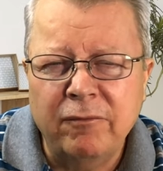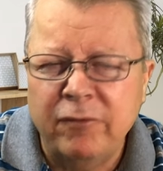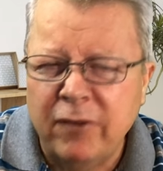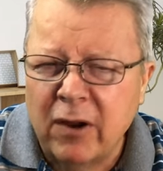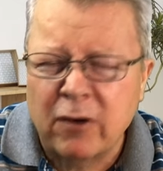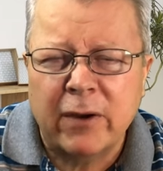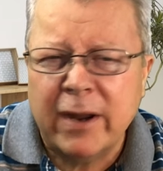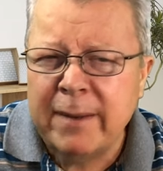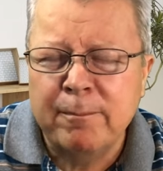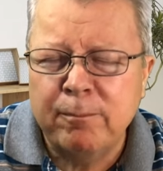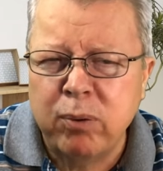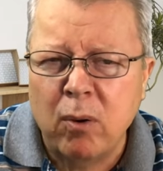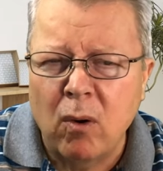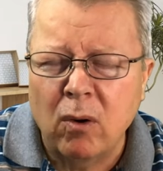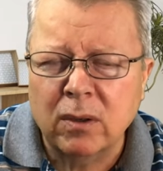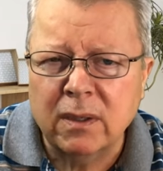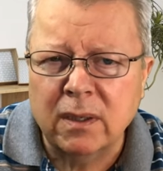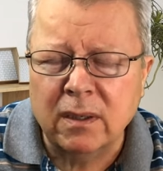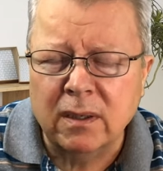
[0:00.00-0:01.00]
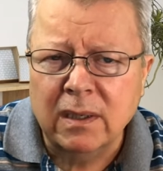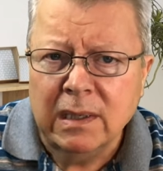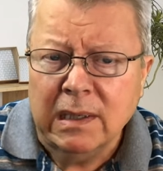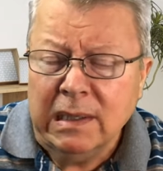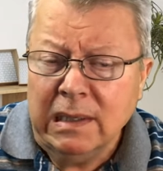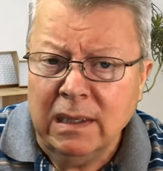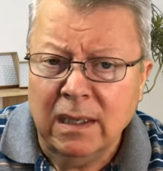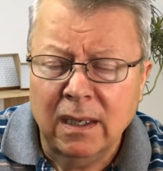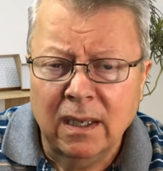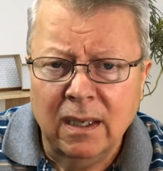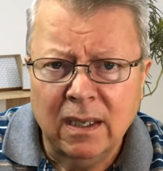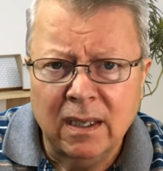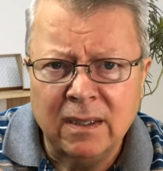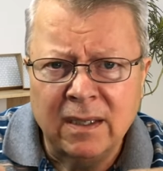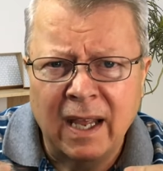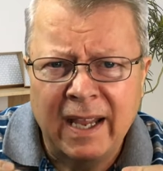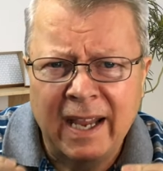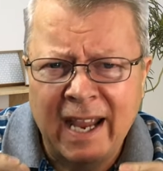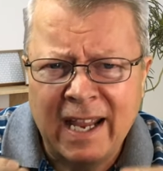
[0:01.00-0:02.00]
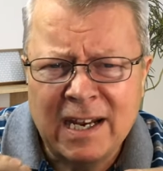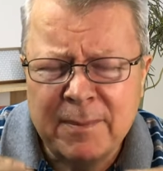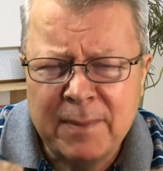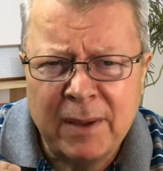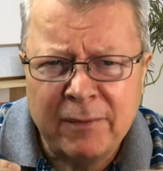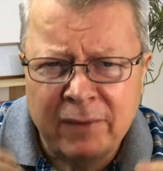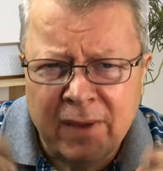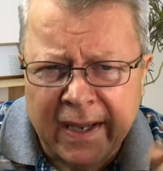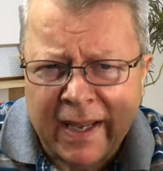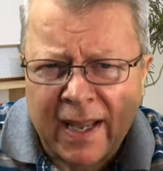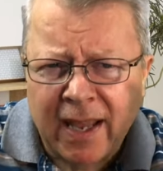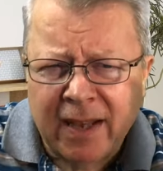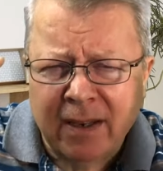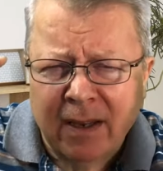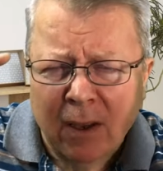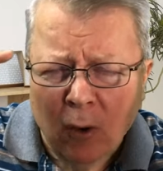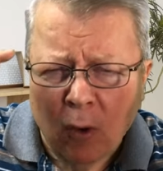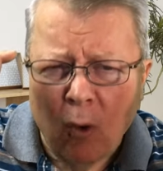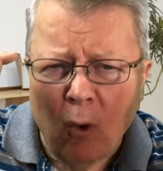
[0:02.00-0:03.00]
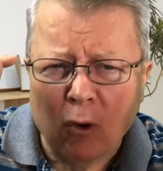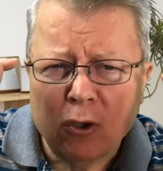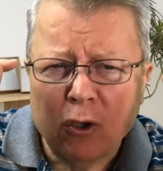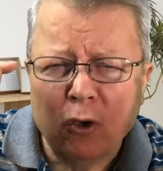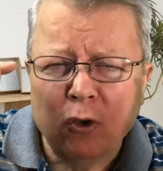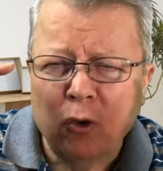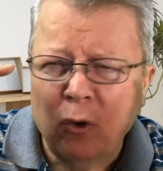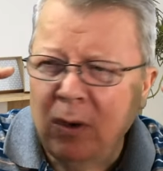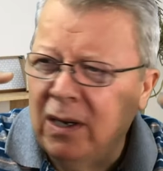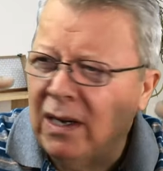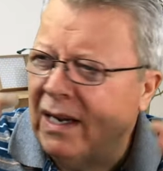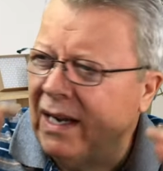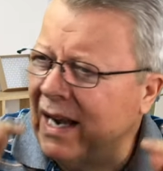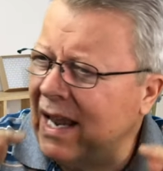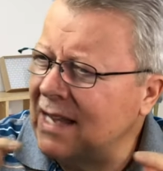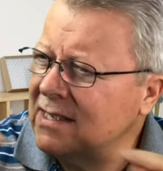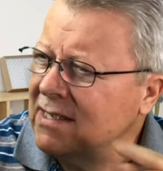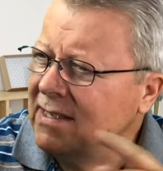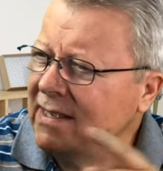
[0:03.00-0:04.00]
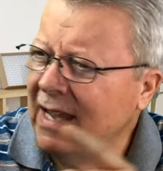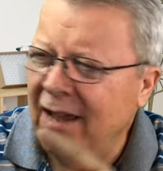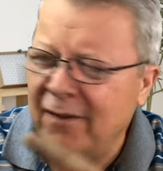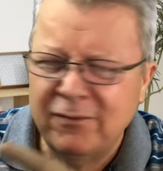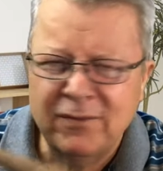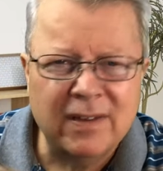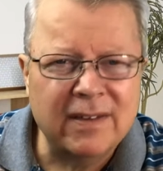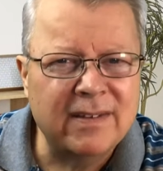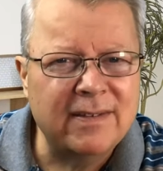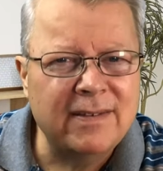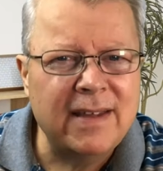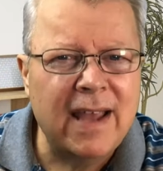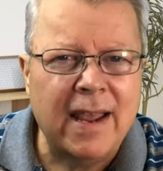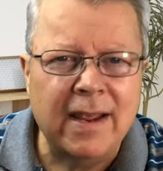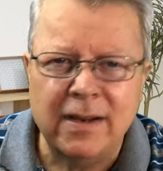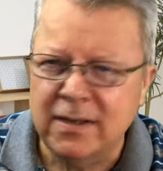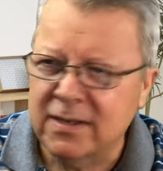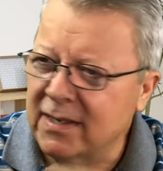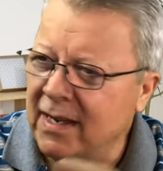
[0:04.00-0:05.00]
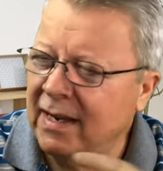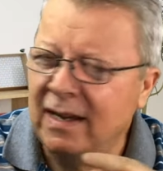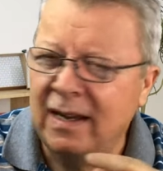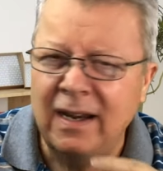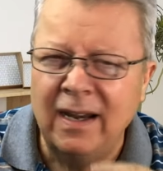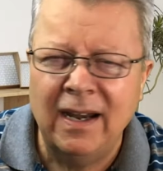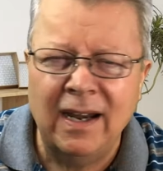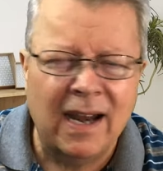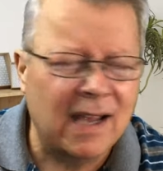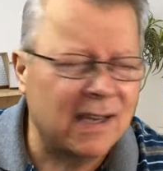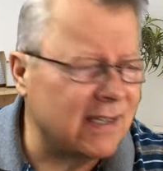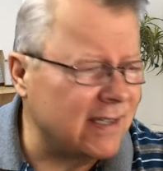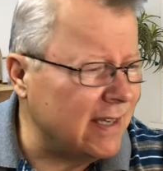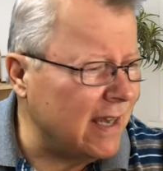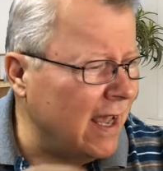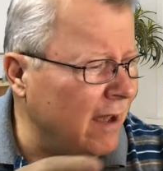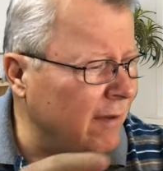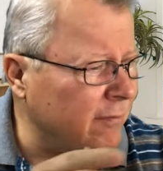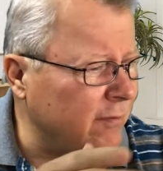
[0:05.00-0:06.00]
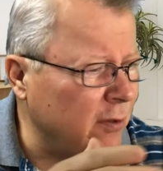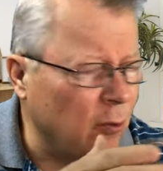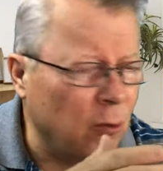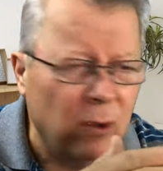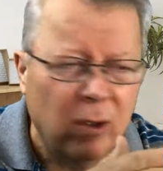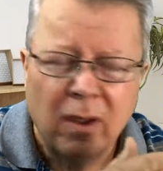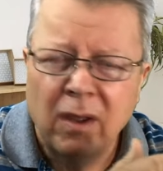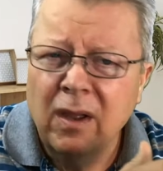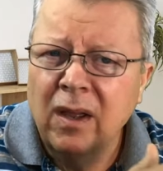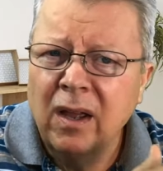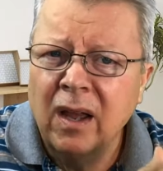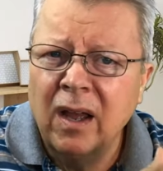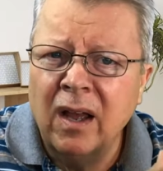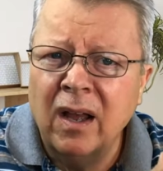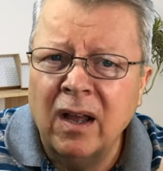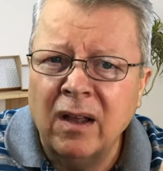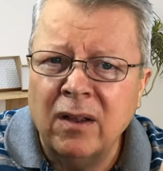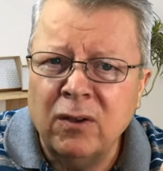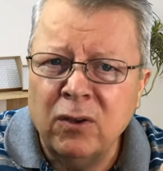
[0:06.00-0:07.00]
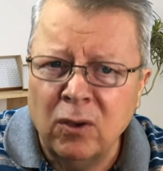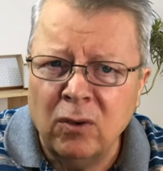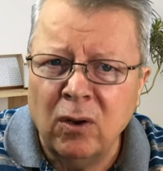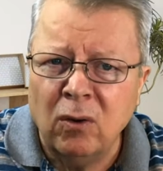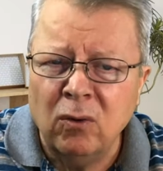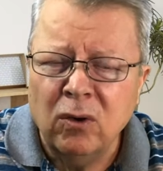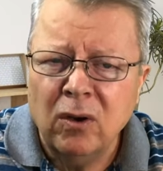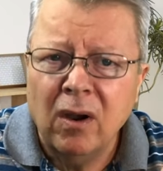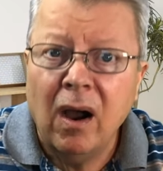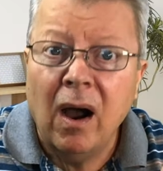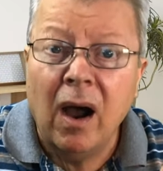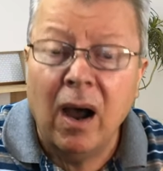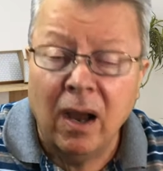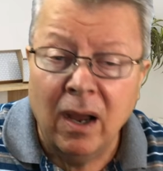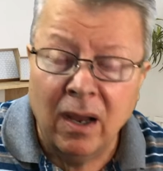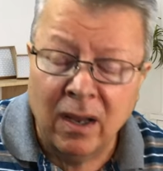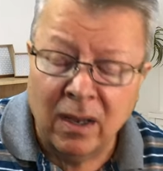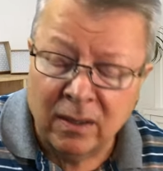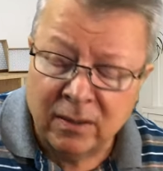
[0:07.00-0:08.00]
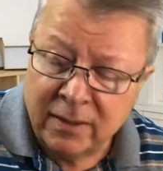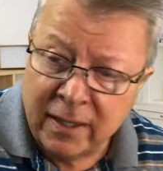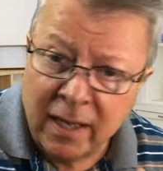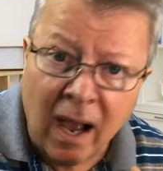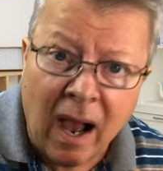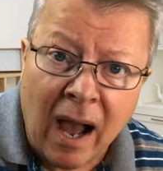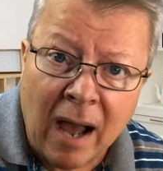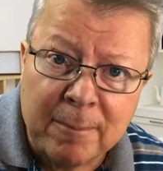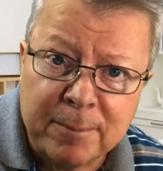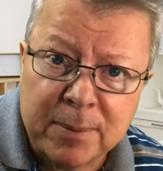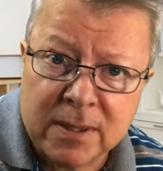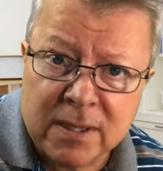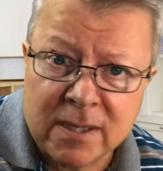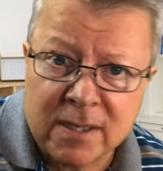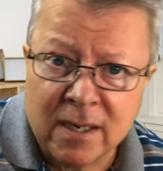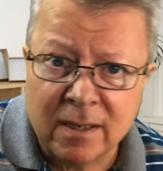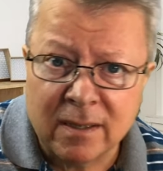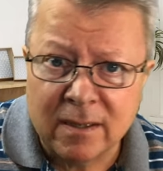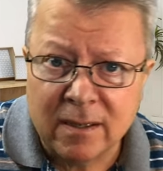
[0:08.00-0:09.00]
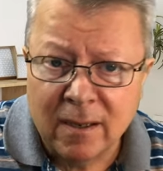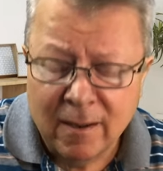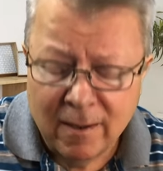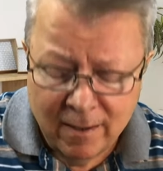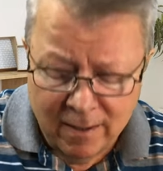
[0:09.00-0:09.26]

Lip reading: Very important. The enemy, if he can cause you to lust after things and lust after, the opposite,